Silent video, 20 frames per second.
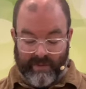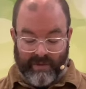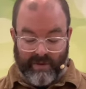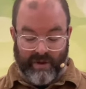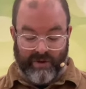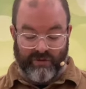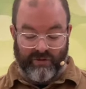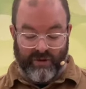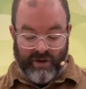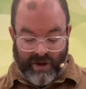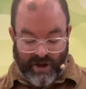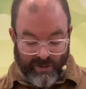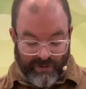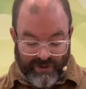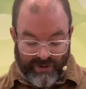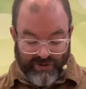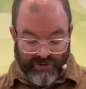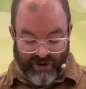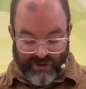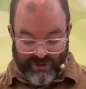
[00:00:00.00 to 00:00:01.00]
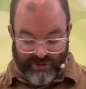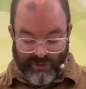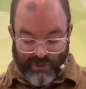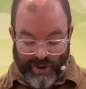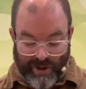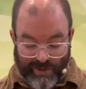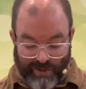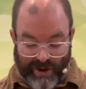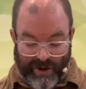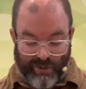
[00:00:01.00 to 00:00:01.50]
And so you come to church
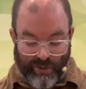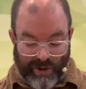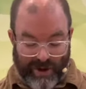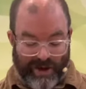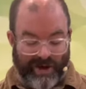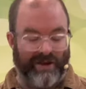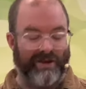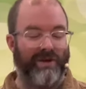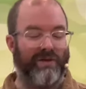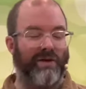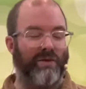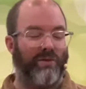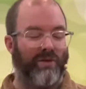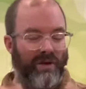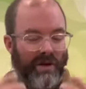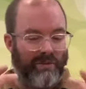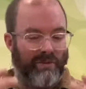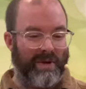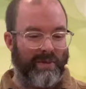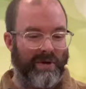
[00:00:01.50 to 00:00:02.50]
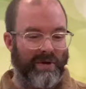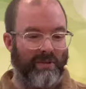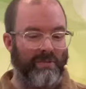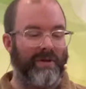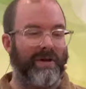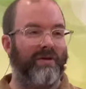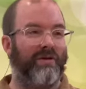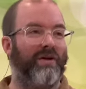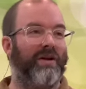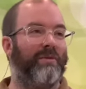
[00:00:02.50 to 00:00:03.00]
week by week and you think, well, maybe I'll
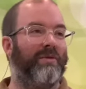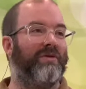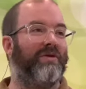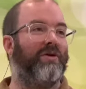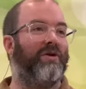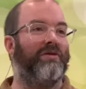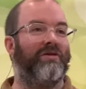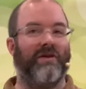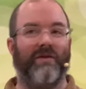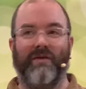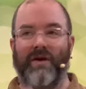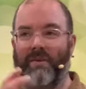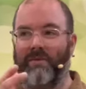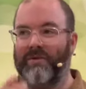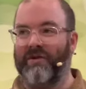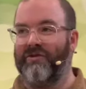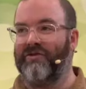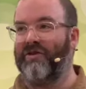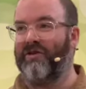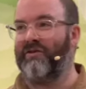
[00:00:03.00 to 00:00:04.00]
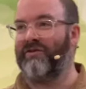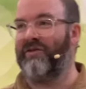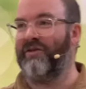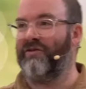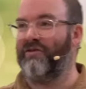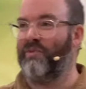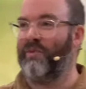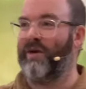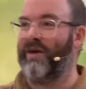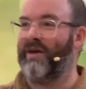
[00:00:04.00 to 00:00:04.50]
be all right with God. I've come to church
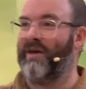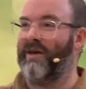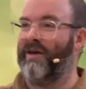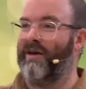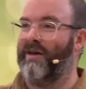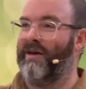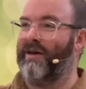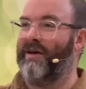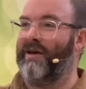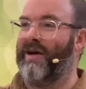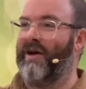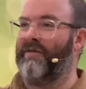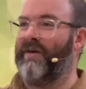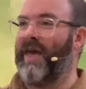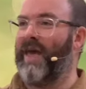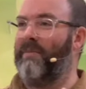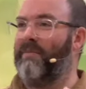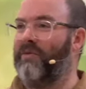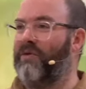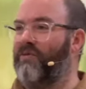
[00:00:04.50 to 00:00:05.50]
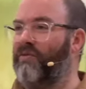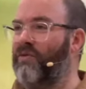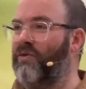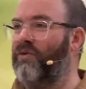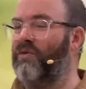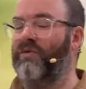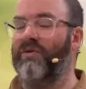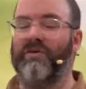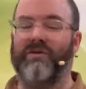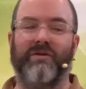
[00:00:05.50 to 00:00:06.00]
each week. I kept the
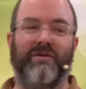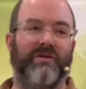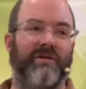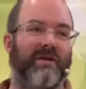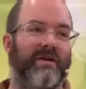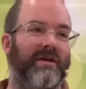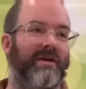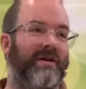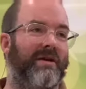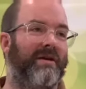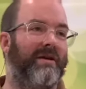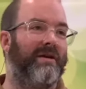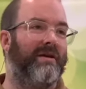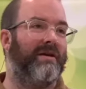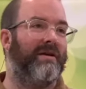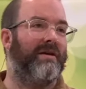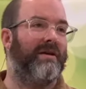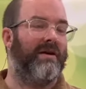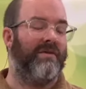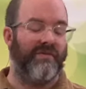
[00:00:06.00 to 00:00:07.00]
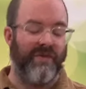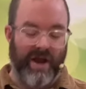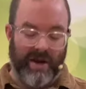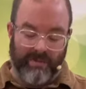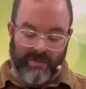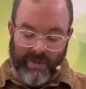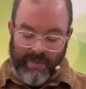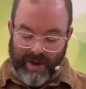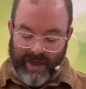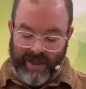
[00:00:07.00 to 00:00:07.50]
rules. I've
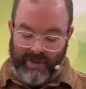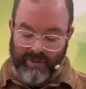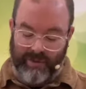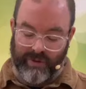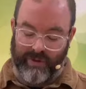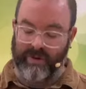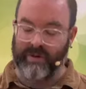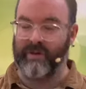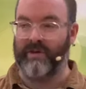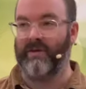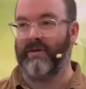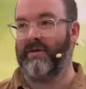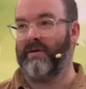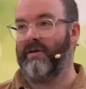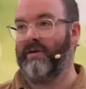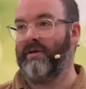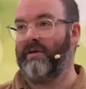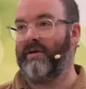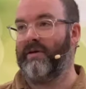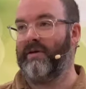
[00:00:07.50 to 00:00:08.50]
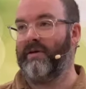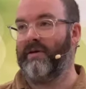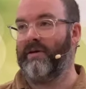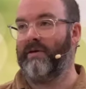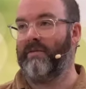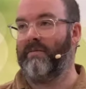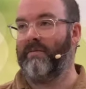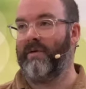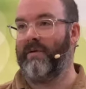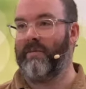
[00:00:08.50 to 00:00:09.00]
read my Bible.
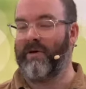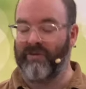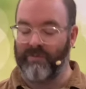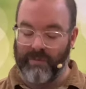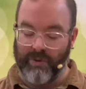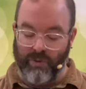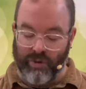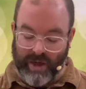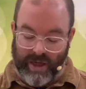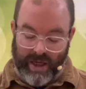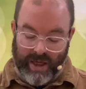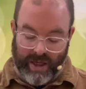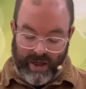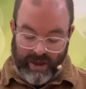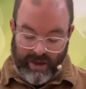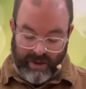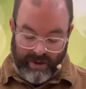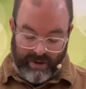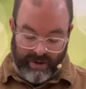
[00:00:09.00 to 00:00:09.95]
I must be okay.